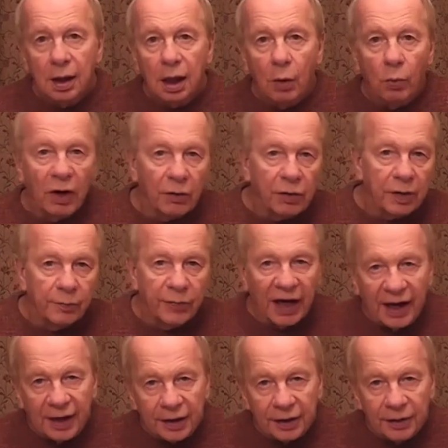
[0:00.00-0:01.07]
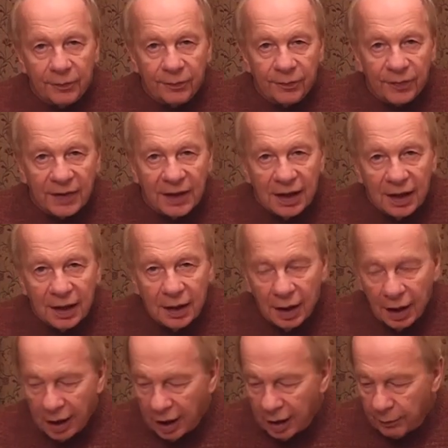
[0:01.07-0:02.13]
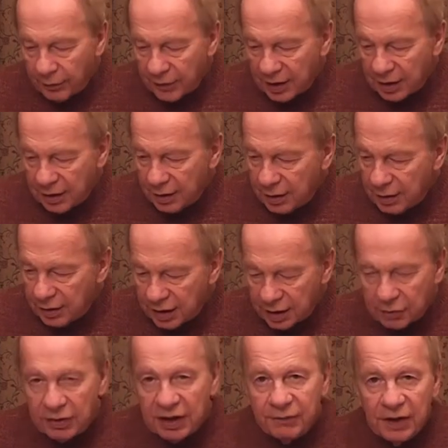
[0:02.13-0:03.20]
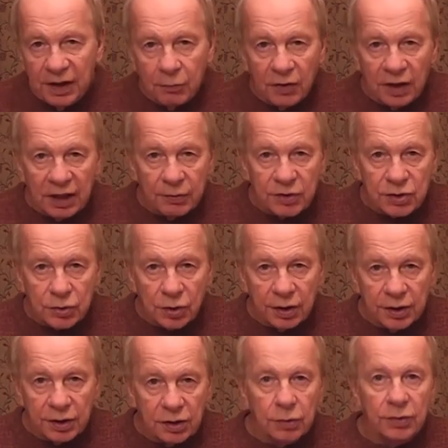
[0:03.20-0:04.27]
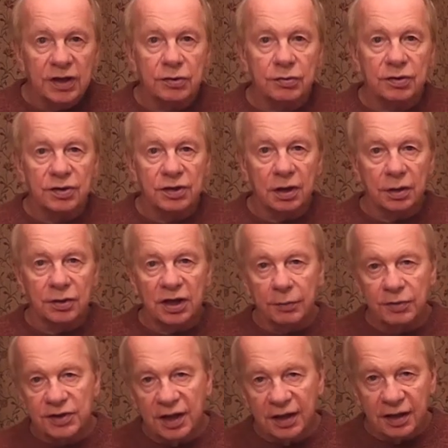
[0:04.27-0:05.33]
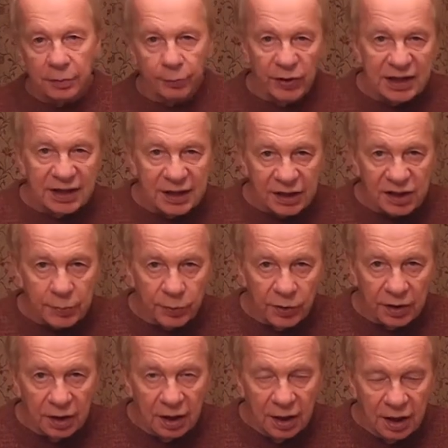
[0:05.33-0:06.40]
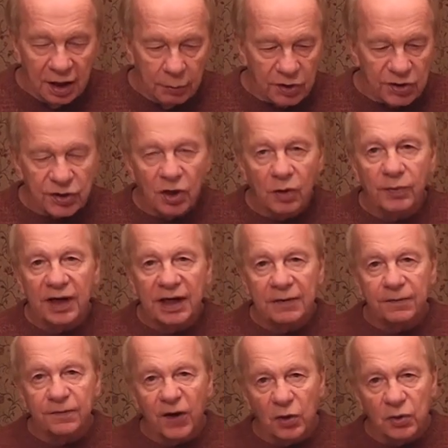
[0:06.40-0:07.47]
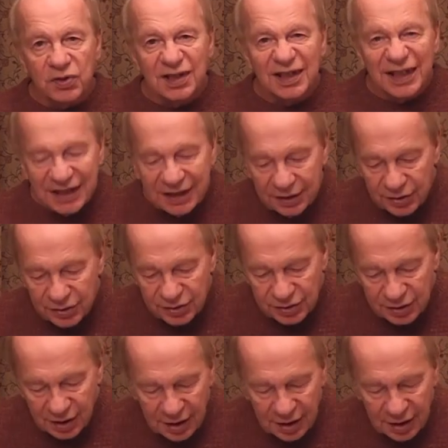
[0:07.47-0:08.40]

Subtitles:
Welcome back. The other evening when I was trying to do this research, I was getting a bit desperate. There were so many false leads.